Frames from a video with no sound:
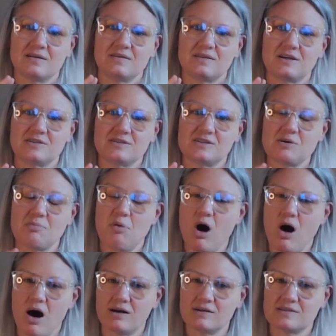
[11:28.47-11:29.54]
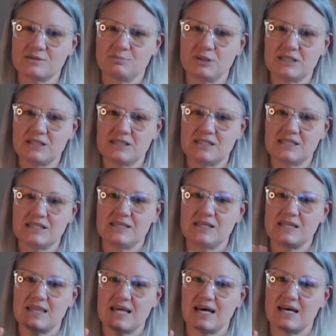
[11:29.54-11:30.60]
there's the
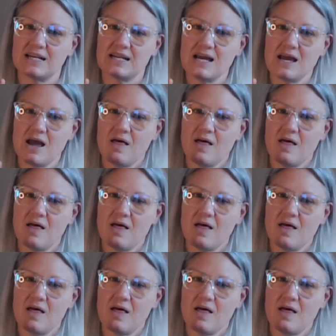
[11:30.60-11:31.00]
possibility that